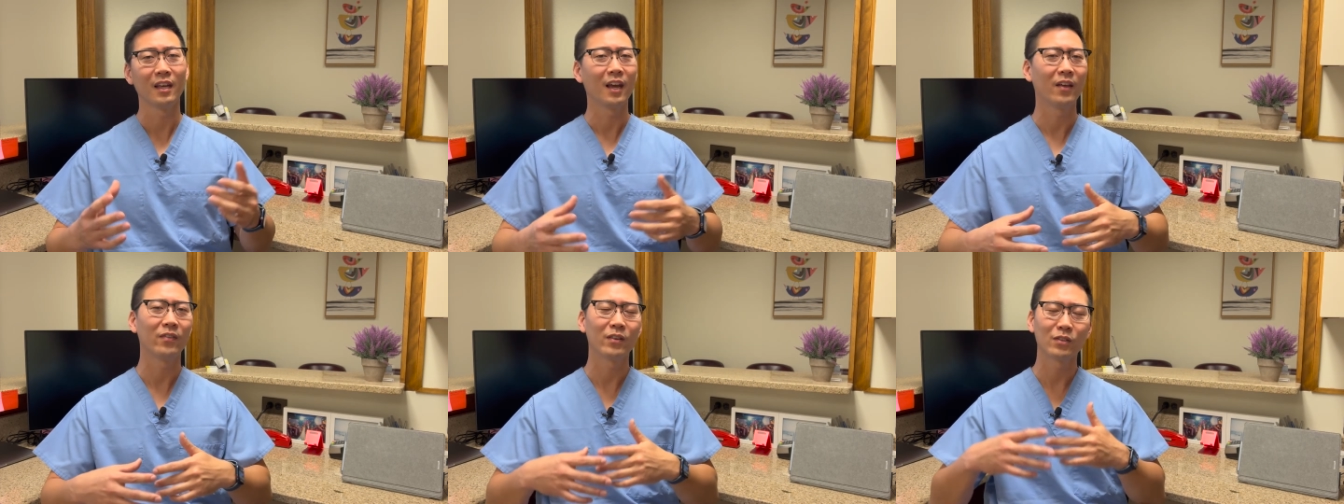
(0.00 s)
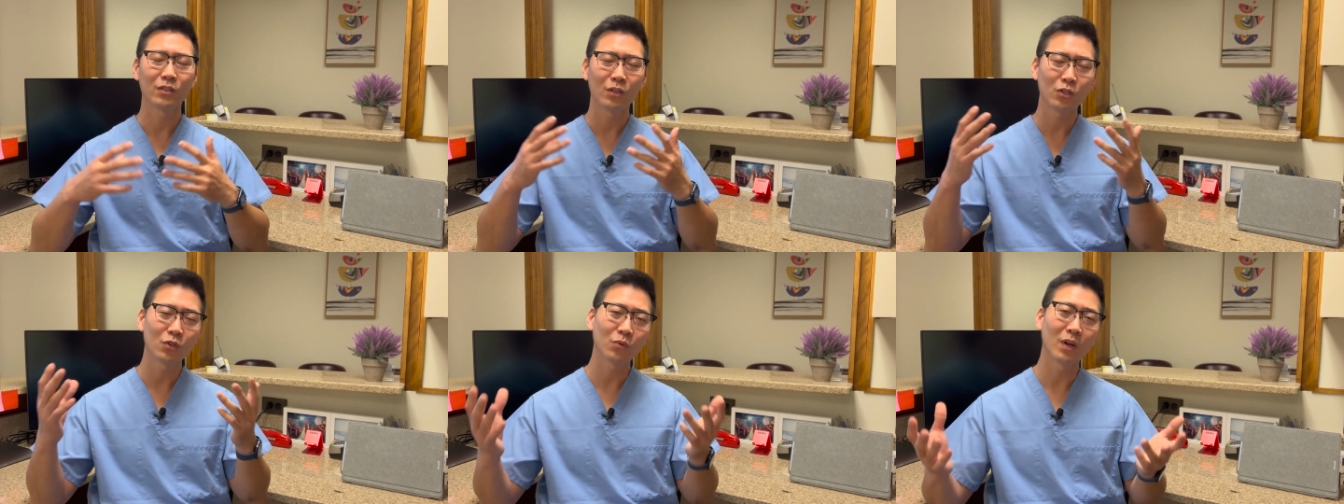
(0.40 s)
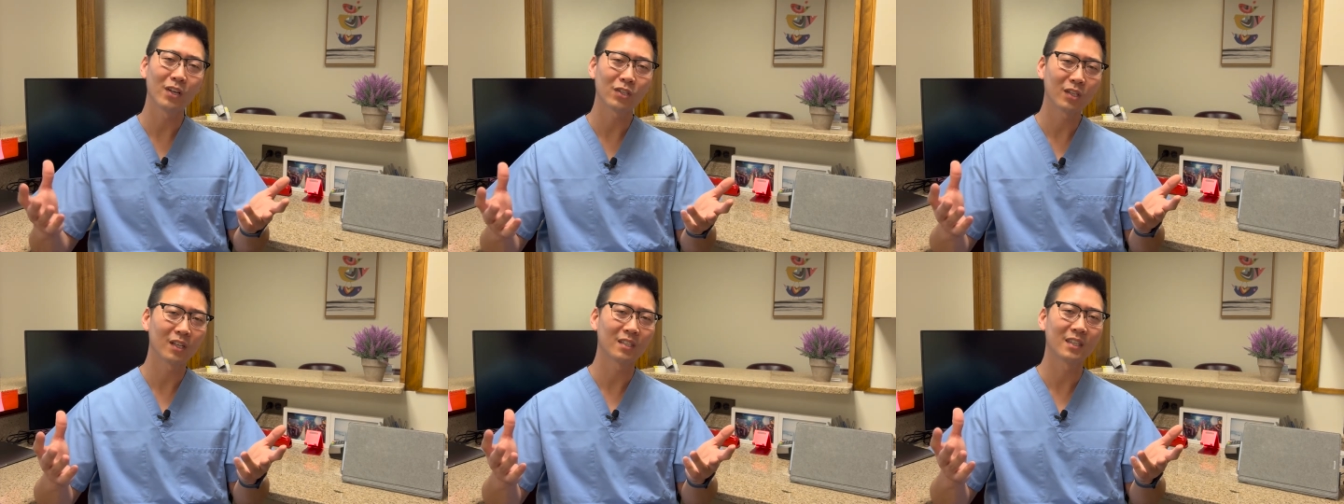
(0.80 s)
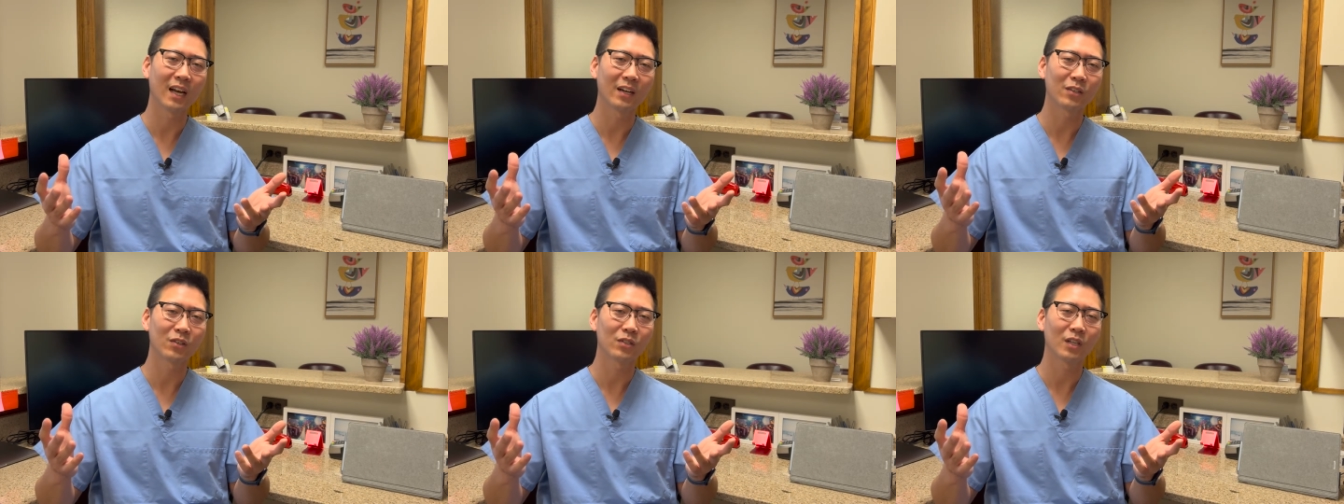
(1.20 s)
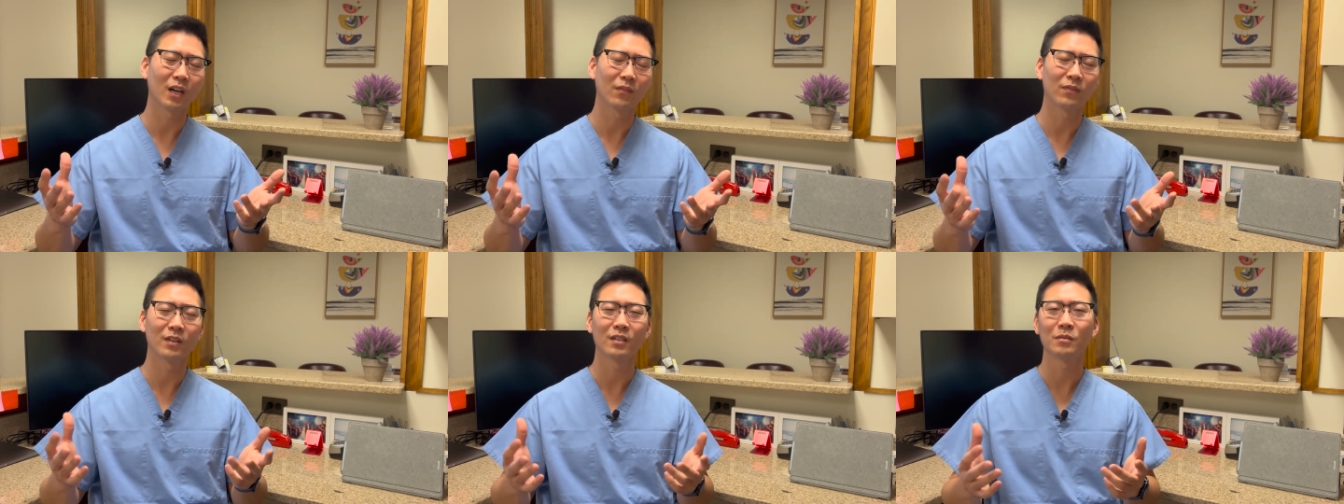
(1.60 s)
And the situation at doctor's
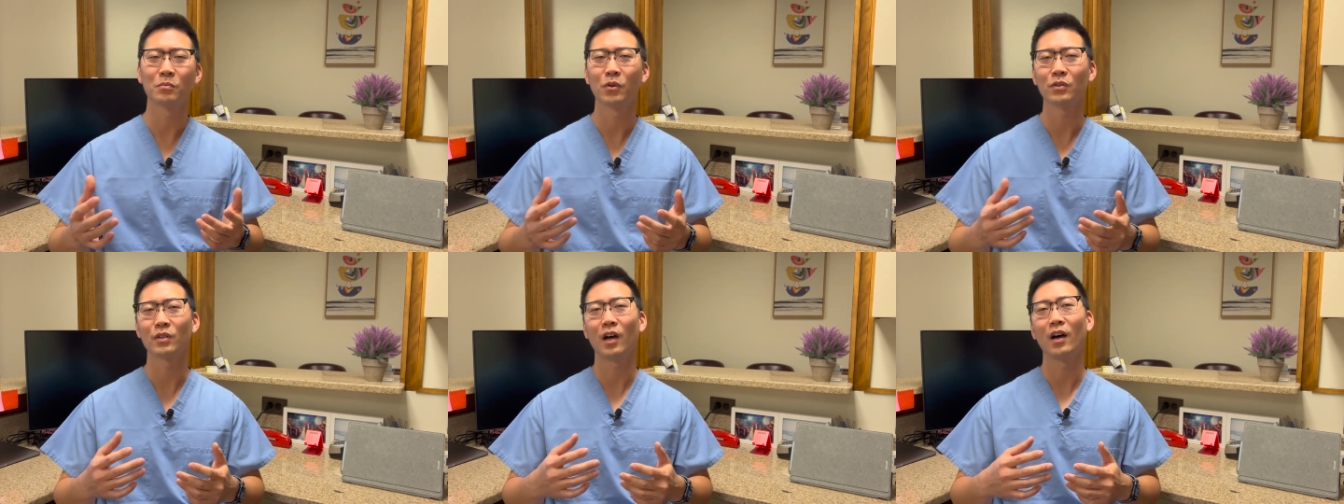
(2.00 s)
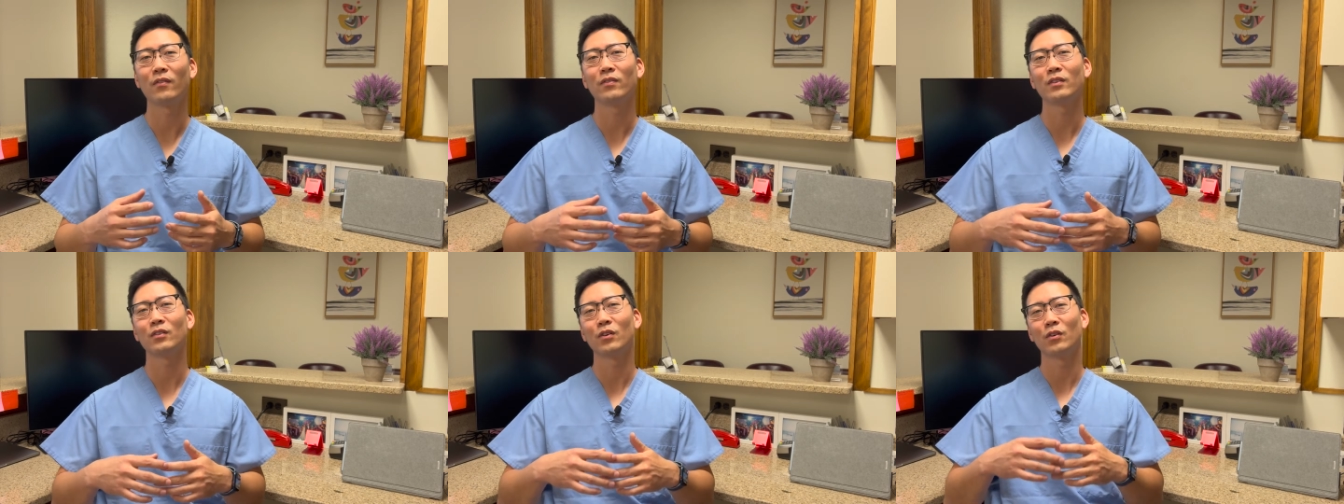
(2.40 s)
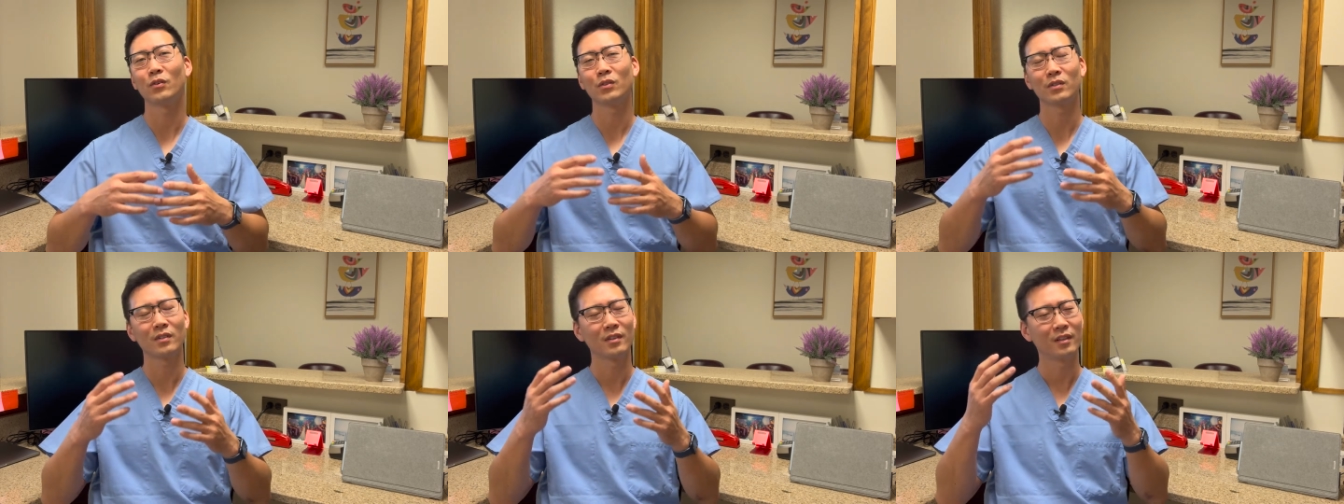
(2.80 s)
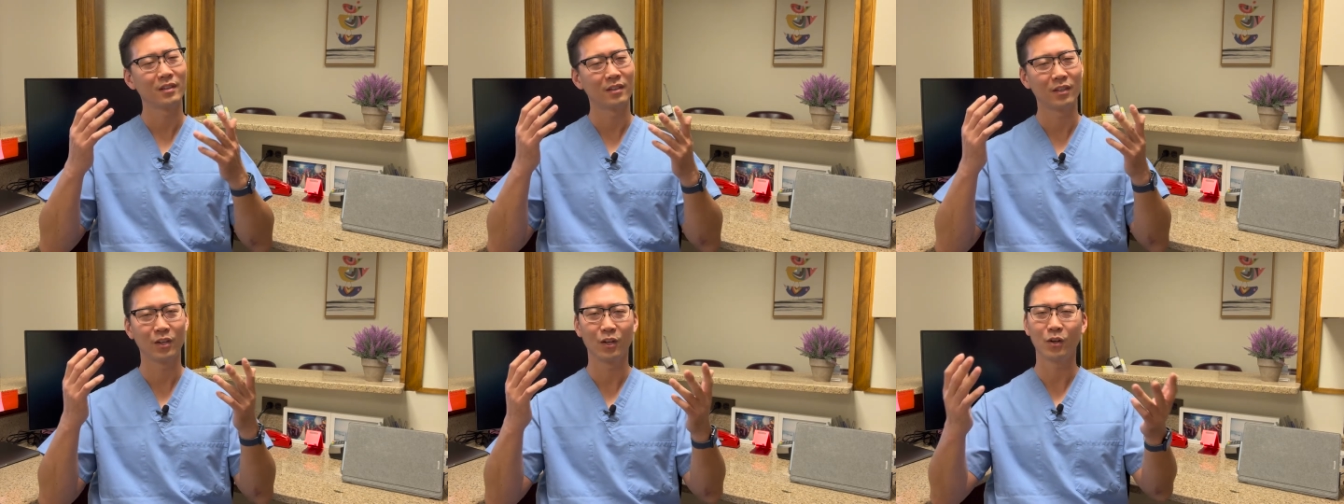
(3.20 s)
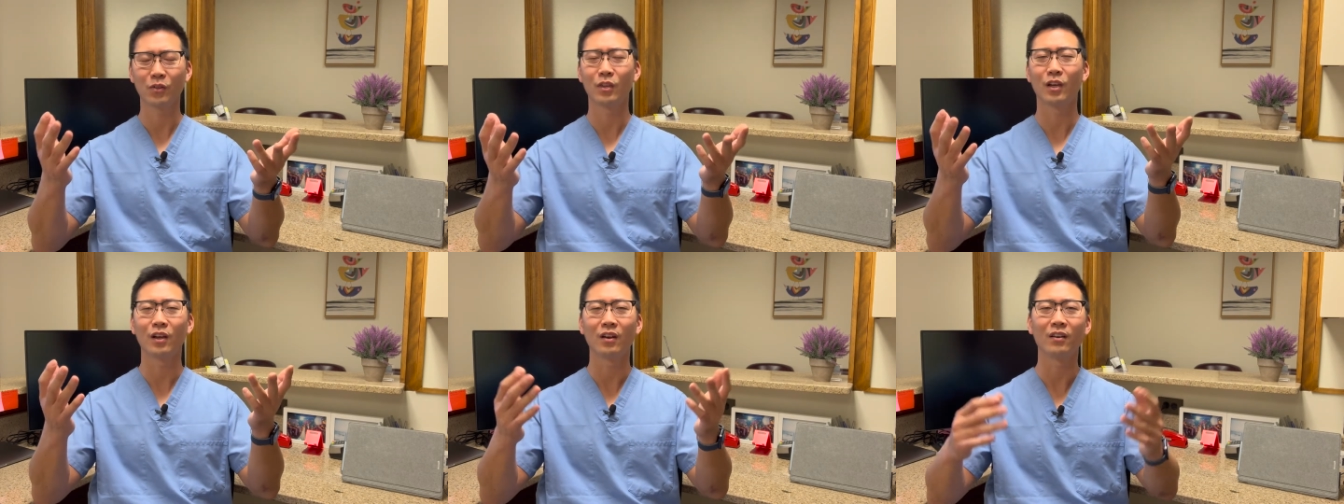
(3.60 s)
office most often goes, you know,
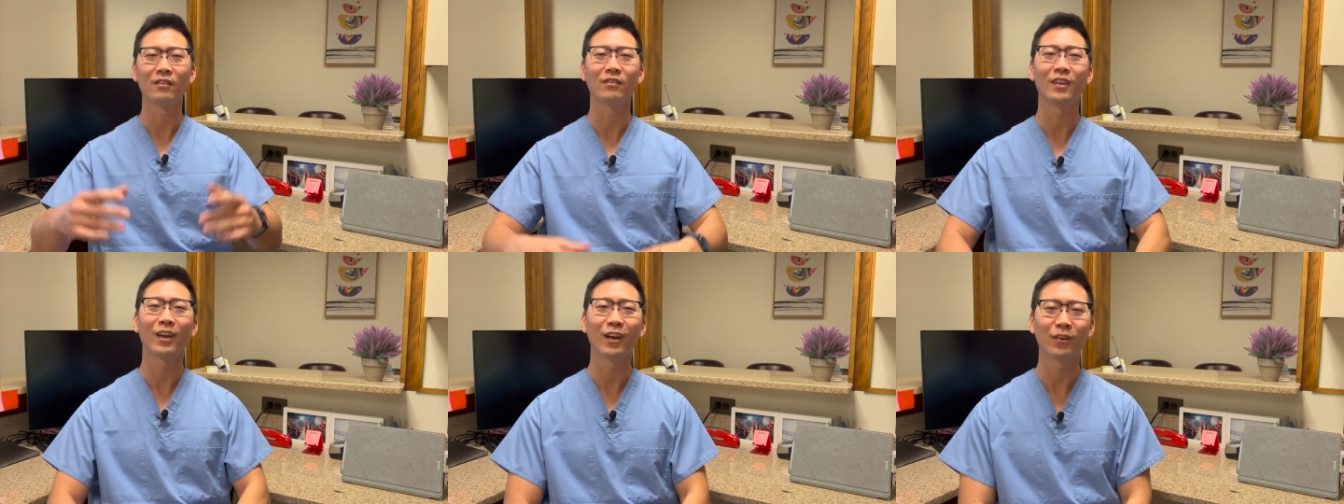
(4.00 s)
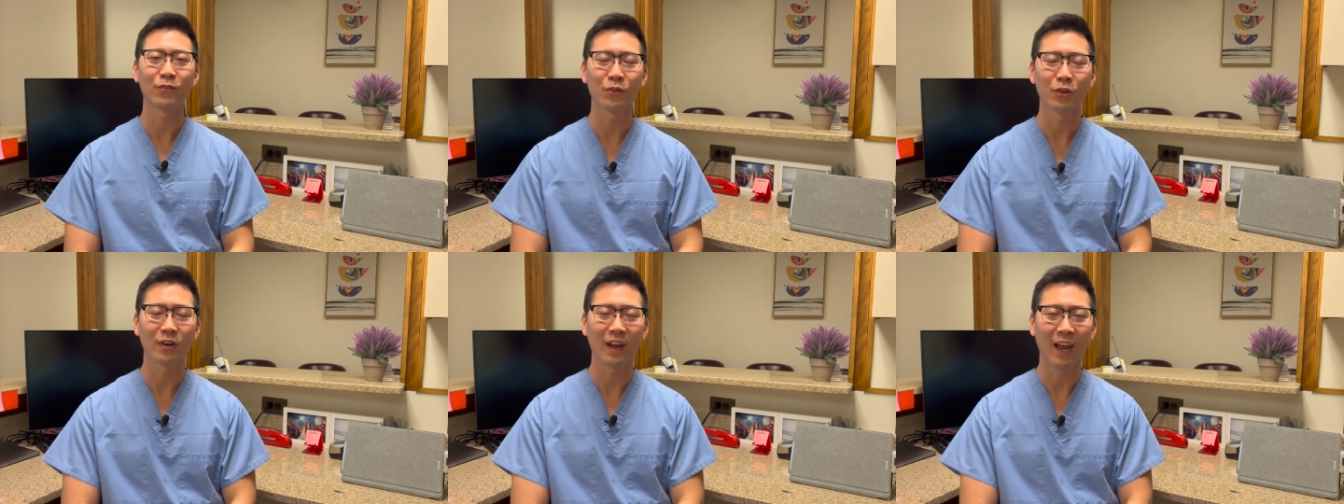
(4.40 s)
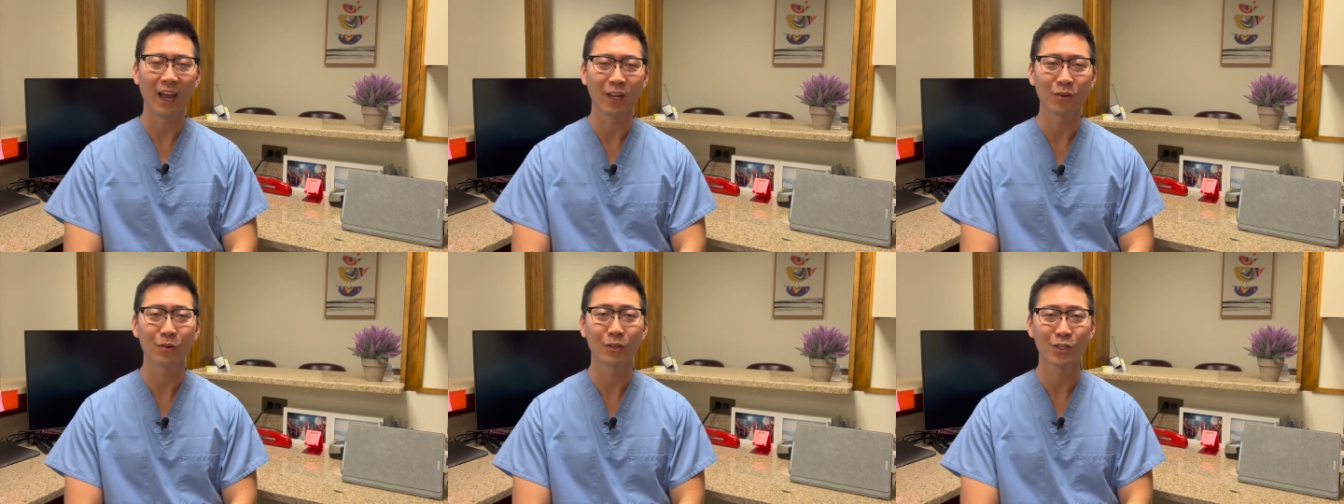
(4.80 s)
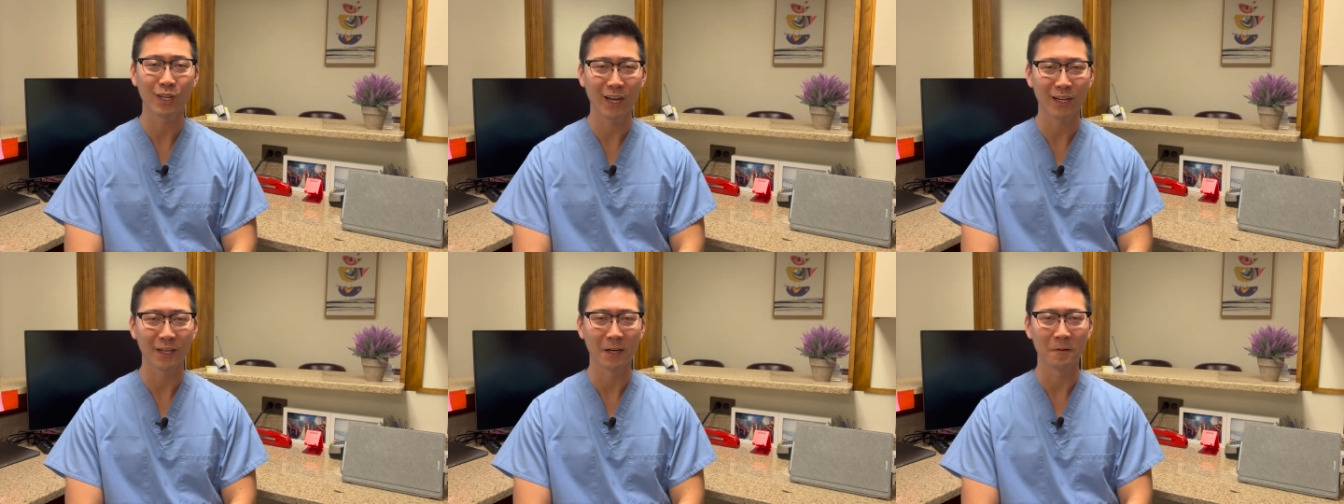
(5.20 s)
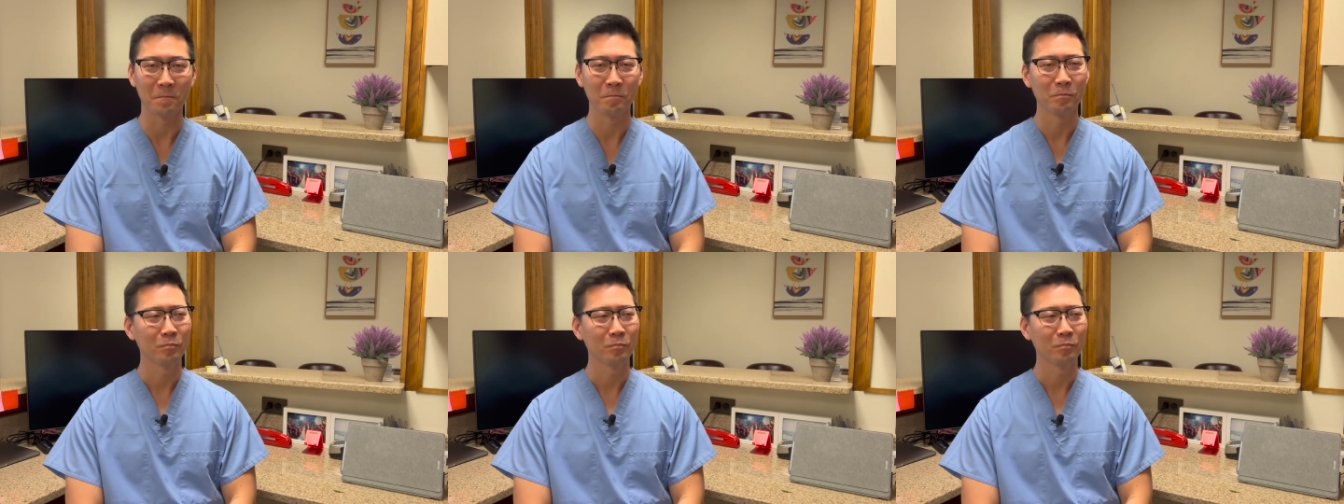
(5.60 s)
they're there for their annual checkup.